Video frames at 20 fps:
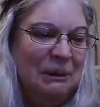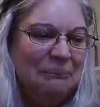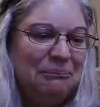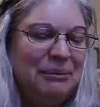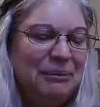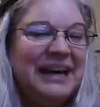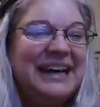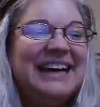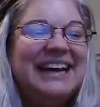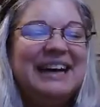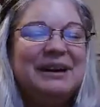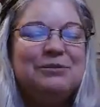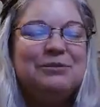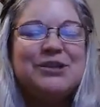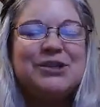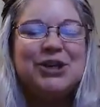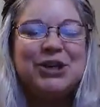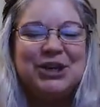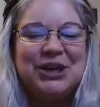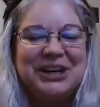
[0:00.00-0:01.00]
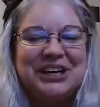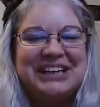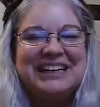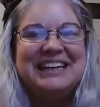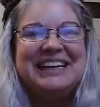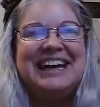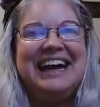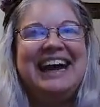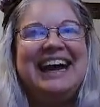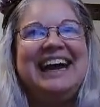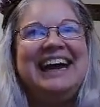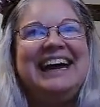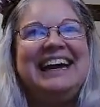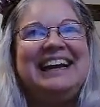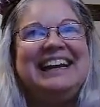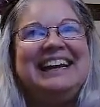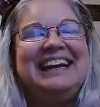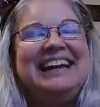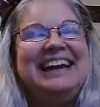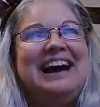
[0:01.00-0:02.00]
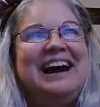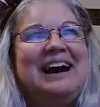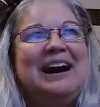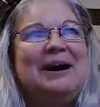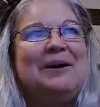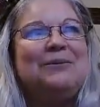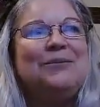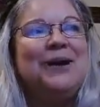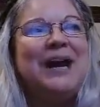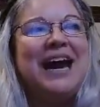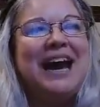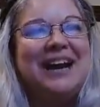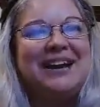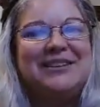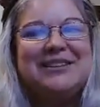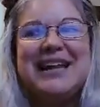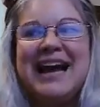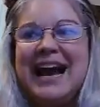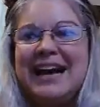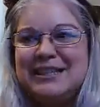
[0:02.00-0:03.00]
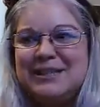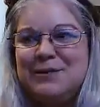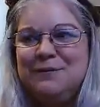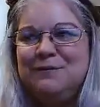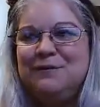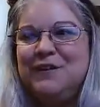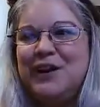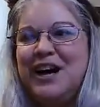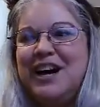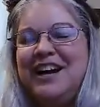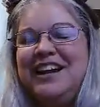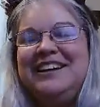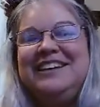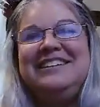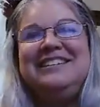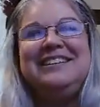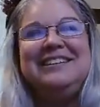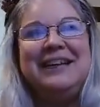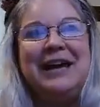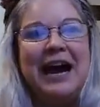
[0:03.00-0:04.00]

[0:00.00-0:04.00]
But it was good, and we had some fun.